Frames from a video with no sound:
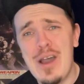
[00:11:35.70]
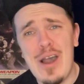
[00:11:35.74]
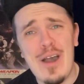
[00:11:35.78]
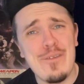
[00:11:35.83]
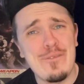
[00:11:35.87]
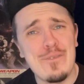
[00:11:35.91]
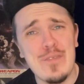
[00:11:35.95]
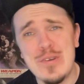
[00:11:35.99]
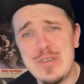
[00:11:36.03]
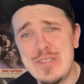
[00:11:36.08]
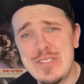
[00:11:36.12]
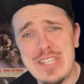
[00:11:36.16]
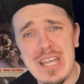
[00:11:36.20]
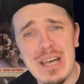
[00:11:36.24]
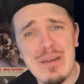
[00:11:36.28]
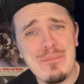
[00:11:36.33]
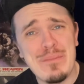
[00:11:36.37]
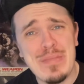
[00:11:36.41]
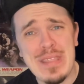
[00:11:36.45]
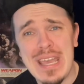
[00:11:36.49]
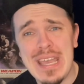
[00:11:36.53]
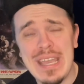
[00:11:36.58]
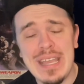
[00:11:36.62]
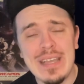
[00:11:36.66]
off or
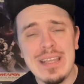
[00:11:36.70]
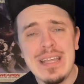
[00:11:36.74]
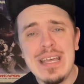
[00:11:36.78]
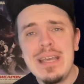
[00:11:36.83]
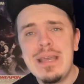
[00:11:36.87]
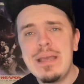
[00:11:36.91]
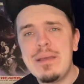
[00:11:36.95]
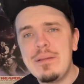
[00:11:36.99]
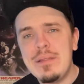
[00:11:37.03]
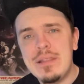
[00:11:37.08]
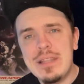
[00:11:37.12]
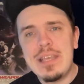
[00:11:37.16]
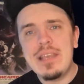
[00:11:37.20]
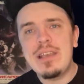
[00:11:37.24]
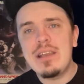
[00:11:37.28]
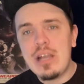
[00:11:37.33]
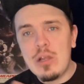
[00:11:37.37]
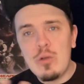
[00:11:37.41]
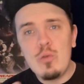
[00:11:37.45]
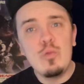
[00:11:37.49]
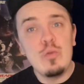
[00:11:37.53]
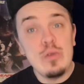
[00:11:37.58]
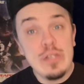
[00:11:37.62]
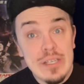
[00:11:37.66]
something. Like,
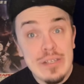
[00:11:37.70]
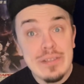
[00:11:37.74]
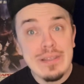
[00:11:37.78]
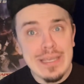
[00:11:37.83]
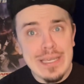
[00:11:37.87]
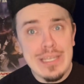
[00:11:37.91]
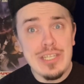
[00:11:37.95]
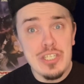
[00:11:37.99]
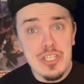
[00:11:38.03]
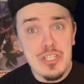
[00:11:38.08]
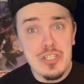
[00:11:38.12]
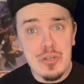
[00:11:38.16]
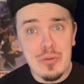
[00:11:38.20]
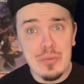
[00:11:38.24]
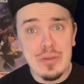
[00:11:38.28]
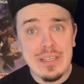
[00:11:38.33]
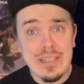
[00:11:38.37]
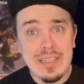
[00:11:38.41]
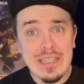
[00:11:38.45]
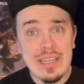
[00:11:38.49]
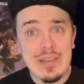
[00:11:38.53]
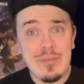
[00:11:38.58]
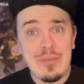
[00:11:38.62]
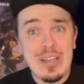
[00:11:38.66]
a real
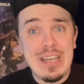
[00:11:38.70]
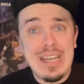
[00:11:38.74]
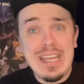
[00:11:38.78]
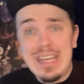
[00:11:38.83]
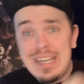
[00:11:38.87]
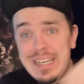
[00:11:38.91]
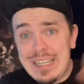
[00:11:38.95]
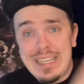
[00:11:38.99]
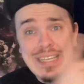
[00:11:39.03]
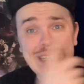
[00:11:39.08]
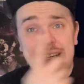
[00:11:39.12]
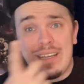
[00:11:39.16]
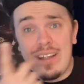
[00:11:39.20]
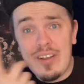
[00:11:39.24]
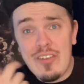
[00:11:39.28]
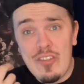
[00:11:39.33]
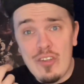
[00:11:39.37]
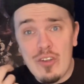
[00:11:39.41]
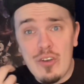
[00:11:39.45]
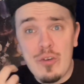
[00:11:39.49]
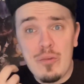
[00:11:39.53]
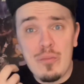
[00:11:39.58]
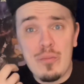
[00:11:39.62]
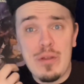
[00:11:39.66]
injury, like when Anakin got
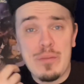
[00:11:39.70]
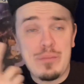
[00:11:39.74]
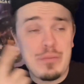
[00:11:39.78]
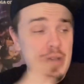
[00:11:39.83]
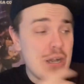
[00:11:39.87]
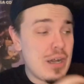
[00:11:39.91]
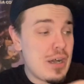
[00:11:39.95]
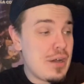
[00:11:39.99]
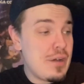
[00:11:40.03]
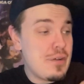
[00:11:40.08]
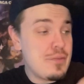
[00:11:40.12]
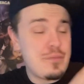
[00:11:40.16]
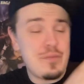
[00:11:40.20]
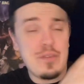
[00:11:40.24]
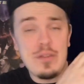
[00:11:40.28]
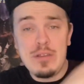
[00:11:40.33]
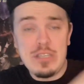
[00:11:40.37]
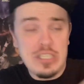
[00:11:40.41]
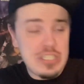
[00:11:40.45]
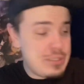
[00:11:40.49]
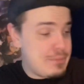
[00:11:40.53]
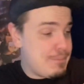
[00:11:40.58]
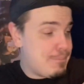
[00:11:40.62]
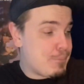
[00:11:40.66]
his arm ripped off
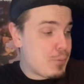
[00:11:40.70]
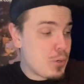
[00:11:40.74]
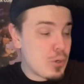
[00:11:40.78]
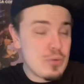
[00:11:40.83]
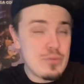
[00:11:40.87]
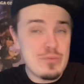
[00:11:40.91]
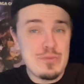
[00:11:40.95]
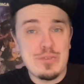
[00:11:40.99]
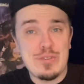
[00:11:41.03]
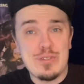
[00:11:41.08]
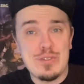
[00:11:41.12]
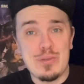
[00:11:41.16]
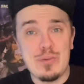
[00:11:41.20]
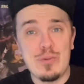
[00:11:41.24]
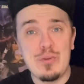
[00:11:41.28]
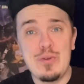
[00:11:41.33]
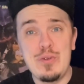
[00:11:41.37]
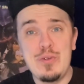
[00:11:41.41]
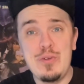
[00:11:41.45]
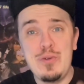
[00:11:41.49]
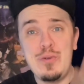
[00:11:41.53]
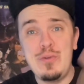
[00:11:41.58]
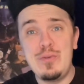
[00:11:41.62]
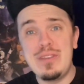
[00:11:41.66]
and just burns
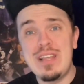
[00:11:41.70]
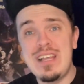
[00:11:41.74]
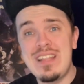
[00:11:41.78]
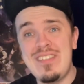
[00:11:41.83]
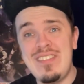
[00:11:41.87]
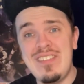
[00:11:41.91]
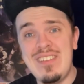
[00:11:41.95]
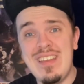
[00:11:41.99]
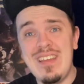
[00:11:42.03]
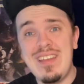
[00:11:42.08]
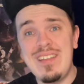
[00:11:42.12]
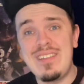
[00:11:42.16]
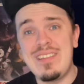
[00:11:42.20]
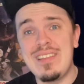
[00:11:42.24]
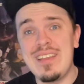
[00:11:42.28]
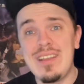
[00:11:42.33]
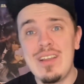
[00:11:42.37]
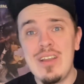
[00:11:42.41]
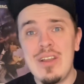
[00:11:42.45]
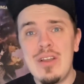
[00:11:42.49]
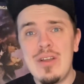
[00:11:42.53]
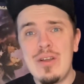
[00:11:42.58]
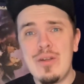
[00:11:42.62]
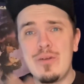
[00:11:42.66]
through, that's it. Like,
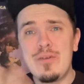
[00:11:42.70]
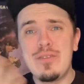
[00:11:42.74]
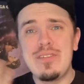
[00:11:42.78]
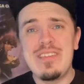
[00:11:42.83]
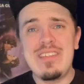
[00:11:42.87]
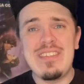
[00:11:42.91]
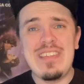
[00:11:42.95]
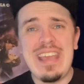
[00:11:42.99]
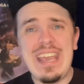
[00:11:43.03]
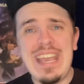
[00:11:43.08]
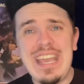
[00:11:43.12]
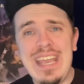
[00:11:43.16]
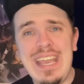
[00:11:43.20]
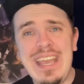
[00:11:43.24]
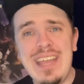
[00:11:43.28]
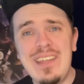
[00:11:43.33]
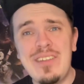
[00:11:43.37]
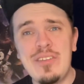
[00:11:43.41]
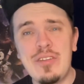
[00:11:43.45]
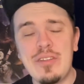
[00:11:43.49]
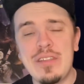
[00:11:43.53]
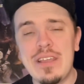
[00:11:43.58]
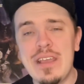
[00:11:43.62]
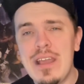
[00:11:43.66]
or is it a
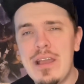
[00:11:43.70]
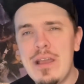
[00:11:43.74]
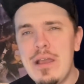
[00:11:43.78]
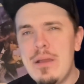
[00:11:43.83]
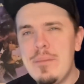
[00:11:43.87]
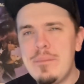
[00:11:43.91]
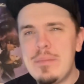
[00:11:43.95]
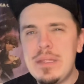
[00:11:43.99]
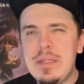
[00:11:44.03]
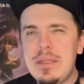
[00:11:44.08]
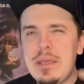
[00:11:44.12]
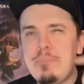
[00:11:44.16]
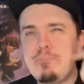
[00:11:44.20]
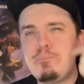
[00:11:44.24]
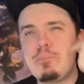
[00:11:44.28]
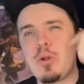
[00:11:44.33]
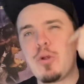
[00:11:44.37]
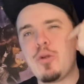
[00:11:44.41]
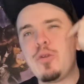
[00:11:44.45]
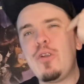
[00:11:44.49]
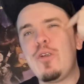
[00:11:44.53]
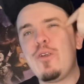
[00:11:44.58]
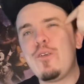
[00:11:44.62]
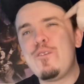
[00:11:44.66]
hand, or like
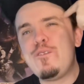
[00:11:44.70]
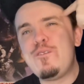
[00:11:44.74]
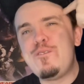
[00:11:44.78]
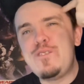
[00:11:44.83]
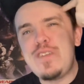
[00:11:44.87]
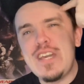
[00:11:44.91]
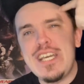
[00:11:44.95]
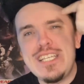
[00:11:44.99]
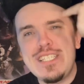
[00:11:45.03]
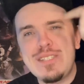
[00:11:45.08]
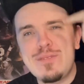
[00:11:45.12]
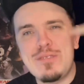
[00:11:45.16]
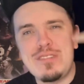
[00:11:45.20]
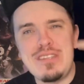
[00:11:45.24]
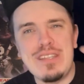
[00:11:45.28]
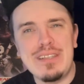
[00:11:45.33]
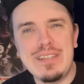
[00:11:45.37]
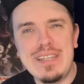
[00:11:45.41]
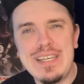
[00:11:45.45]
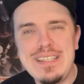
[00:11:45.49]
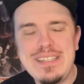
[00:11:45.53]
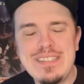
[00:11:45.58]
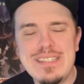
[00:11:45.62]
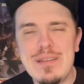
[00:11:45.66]
burn her face with a
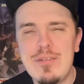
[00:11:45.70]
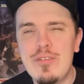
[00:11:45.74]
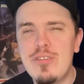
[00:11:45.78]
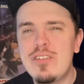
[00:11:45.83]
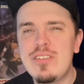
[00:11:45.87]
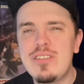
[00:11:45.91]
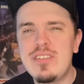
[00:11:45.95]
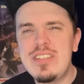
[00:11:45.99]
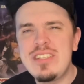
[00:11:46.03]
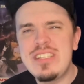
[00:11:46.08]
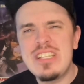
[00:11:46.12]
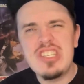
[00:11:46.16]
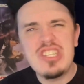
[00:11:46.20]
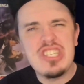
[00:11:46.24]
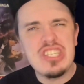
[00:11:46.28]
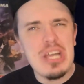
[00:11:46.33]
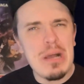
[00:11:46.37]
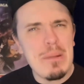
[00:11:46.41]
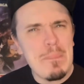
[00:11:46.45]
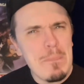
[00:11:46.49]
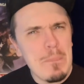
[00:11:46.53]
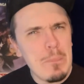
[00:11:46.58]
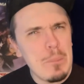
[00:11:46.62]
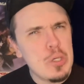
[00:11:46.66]
lightsaber. Just
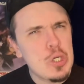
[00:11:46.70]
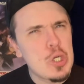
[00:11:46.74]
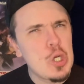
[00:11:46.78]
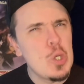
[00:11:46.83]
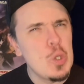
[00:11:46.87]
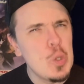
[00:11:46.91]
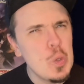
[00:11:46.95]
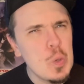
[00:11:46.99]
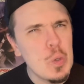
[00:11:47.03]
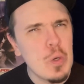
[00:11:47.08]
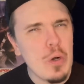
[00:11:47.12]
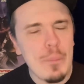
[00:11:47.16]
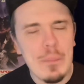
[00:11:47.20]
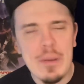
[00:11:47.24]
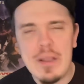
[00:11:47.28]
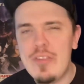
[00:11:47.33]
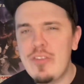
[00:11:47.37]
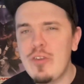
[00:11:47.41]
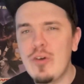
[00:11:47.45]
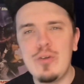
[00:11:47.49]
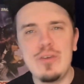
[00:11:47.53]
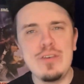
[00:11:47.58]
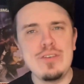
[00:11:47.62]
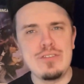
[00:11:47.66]
something cool, but
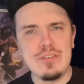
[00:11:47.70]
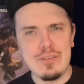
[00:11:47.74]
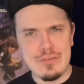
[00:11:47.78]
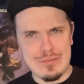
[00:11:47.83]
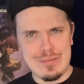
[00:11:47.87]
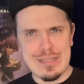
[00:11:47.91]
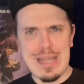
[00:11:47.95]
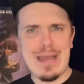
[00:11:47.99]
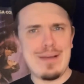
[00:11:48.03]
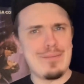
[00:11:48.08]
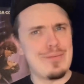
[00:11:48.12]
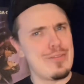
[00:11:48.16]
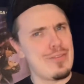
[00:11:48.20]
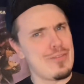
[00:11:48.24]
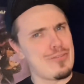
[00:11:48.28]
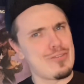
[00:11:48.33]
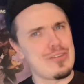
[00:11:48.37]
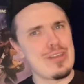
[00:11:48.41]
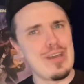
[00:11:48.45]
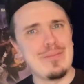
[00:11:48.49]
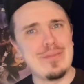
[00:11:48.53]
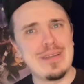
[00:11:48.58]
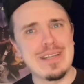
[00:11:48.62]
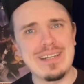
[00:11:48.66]
it's always stab in the
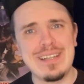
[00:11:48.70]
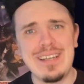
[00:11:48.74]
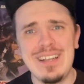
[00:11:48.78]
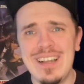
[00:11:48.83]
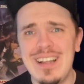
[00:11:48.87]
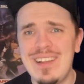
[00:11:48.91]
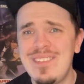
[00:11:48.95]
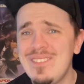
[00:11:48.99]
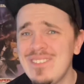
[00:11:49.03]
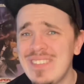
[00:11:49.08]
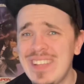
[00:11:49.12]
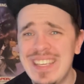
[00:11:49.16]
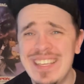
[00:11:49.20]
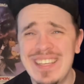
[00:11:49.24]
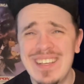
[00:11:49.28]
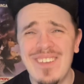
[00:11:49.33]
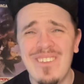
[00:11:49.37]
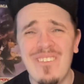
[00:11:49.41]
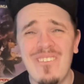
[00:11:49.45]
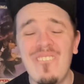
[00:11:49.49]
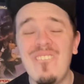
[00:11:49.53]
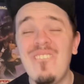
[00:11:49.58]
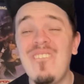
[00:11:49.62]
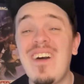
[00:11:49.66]
stomach. Like,
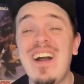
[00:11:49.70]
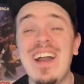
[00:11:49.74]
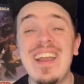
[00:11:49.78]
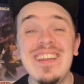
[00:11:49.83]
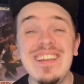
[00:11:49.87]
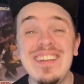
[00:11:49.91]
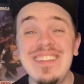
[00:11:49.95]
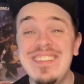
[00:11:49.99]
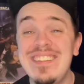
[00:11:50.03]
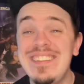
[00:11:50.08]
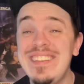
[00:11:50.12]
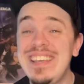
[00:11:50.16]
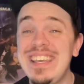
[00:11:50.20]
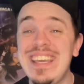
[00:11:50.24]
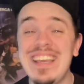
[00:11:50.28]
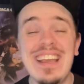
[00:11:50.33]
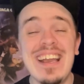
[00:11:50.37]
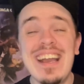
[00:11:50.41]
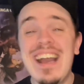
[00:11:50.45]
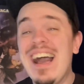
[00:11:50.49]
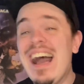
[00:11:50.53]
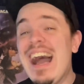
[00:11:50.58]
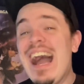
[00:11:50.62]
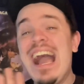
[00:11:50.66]
why do they
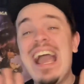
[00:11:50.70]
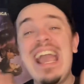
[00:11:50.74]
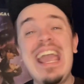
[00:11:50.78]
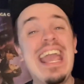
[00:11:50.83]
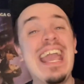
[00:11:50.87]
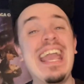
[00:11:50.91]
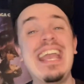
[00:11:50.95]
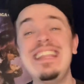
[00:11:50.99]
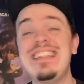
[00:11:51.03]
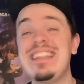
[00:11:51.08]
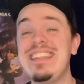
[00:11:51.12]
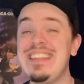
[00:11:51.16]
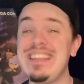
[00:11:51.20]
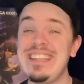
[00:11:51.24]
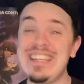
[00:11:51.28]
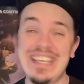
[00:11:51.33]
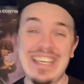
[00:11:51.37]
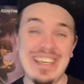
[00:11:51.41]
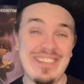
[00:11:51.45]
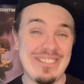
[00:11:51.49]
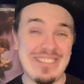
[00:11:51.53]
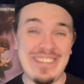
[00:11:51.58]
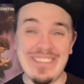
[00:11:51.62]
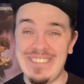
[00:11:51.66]
keep... I hate that they
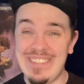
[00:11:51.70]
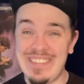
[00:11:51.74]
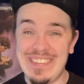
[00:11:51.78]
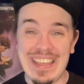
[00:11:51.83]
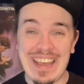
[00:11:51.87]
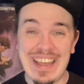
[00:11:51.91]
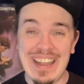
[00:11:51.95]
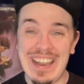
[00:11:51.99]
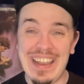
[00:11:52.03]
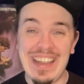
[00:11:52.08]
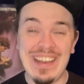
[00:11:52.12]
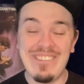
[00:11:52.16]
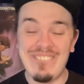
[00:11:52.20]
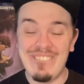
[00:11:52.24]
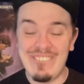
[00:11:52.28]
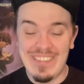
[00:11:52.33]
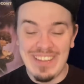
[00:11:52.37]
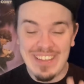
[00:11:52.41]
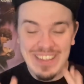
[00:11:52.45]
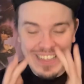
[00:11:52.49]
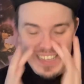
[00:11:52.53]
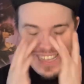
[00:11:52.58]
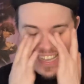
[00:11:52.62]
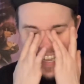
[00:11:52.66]
keep doing that.
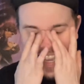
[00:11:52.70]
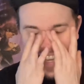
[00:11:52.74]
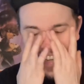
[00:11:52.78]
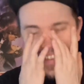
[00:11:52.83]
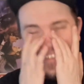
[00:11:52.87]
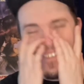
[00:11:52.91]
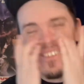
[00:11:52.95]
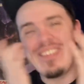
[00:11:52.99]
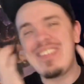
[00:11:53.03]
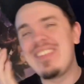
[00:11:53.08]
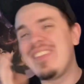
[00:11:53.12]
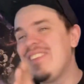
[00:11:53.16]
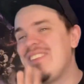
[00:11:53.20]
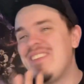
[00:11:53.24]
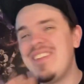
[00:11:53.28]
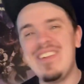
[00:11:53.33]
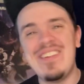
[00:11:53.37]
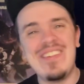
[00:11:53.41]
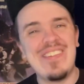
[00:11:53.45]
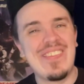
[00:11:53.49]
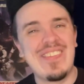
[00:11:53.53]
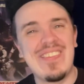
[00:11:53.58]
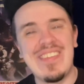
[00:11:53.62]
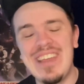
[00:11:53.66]
I know it's a
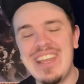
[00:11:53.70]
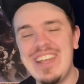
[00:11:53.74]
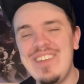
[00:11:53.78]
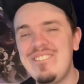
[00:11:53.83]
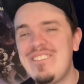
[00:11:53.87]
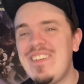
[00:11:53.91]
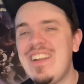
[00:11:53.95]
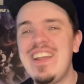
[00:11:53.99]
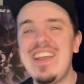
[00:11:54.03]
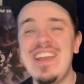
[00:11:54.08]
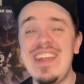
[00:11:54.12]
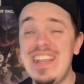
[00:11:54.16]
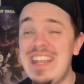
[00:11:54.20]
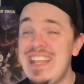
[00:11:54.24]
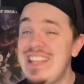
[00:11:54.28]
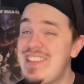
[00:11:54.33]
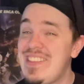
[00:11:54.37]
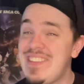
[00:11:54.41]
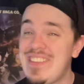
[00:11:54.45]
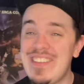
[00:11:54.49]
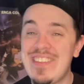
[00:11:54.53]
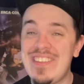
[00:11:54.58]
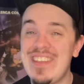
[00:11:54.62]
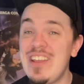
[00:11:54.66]
little thing, but
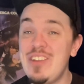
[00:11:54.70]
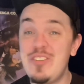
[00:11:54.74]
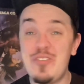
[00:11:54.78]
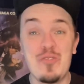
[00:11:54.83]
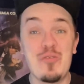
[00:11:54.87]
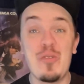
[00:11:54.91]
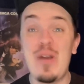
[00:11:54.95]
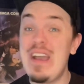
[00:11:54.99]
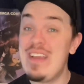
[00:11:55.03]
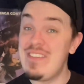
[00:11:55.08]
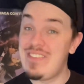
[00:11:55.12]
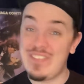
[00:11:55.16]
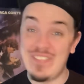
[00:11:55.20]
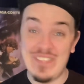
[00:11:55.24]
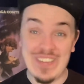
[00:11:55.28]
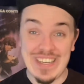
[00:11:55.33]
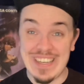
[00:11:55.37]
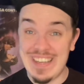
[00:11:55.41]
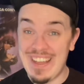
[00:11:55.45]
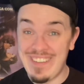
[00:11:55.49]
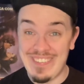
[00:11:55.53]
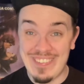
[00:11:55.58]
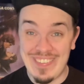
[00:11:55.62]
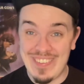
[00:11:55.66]
it drives me
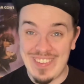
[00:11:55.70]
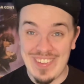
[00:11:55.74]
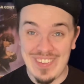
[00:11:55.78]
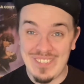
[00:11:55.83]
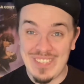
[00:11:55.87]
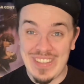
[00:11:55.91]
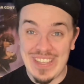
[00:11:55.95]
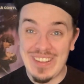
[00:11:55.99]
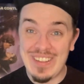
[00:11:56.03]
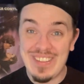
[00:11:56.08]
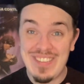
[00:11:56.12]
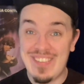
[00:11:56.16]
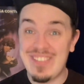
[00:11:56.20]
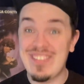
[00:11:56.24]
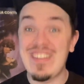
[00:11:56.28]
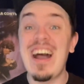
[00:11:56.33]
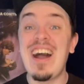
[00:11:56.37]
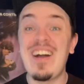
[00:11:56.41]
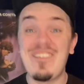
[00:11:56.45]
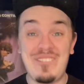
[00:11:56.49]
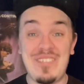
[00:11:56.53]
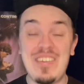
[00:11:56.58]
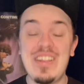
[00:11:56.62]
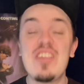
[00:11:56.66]
nuts. So, like,
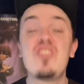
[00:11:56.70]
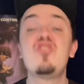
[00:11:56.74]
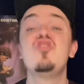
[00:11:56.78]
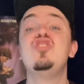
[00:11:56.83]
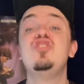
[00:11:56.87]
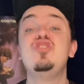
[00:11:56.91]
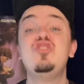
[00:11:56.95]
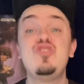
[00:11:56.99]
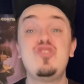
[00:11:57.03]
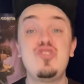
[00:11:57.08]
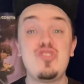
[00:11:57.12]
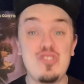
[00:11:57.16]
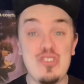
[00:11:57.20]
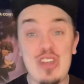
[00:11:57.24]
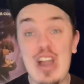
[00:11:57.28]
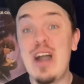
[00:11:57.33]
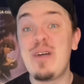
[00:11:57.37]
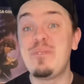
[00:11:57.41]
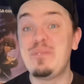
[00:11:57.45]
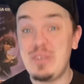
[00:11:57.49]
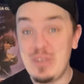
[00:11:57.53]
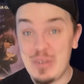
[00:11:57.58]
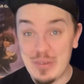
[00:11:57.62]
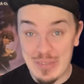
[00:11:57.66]

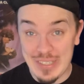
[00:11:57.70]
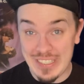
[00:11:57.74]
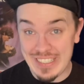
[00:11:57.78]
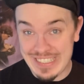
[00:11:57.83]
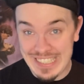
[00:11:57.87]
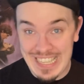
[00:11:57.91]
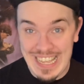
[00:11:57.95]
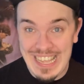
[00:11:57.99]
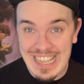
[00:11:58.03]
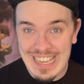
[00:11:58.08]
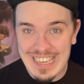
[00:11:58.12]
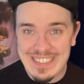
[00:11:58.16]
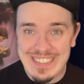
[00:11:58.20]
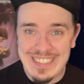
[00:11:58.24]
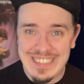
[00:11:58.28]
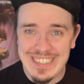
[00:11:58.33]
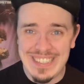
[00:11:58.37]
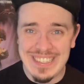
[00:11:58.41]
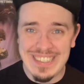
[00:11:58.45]
stop doing that.